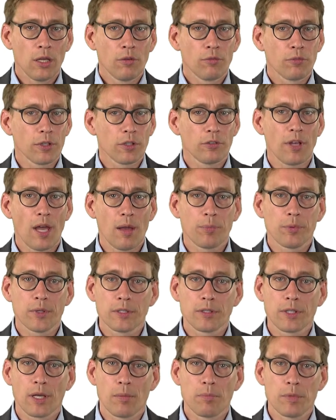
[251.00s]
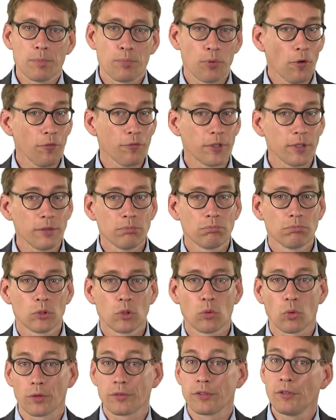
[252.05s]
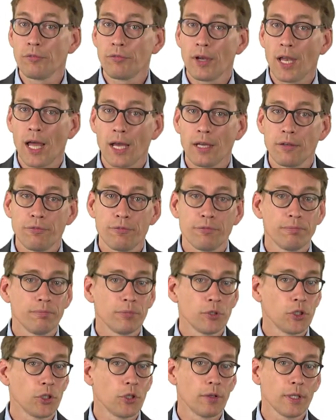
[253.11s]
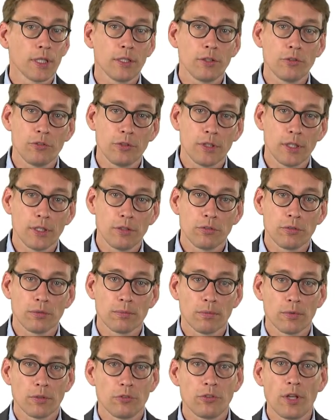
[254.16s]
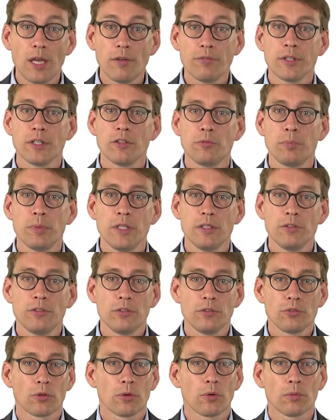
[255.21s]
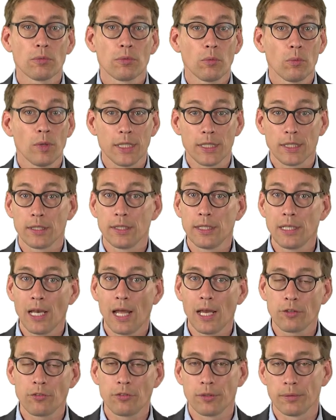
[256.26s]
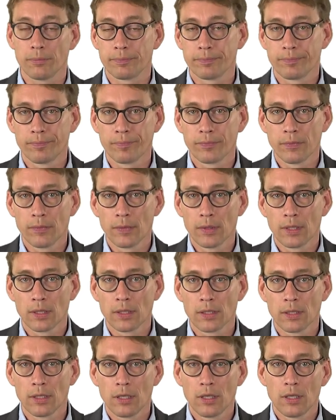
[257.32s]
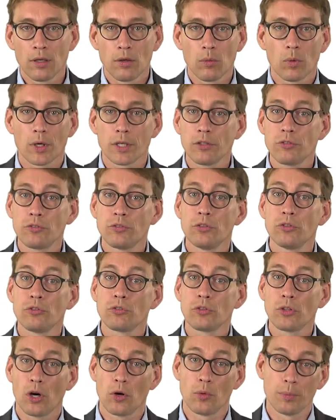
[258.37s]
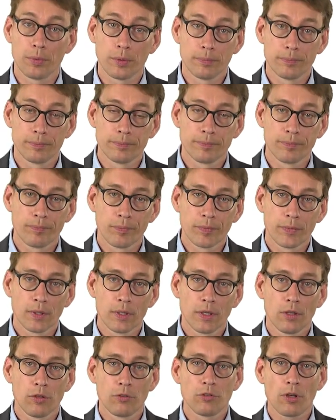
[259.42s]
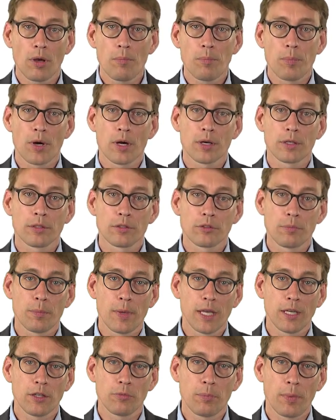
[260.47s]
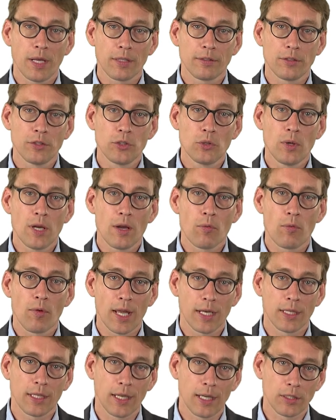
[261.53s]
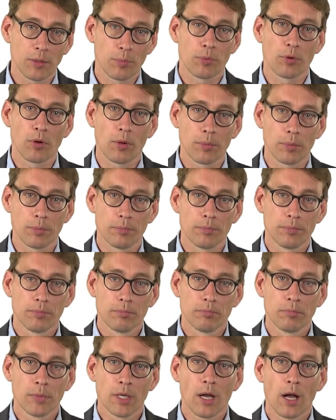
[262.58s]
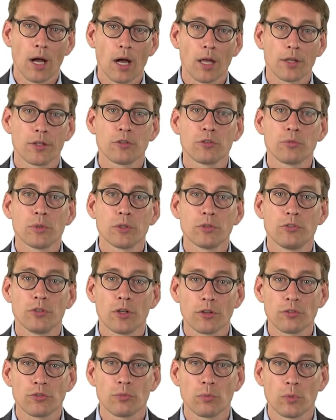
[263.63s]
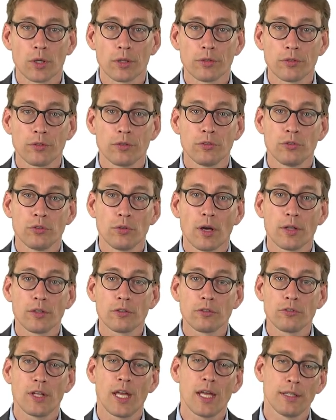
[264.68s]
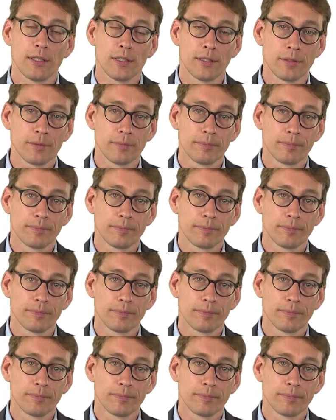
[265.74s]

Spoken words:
For example, it can be profit, quality of life, curing a disease, saving a species, or winning an election. What is the scope? Some partners may expect that you eradicate the problem. Others will just want to understand it.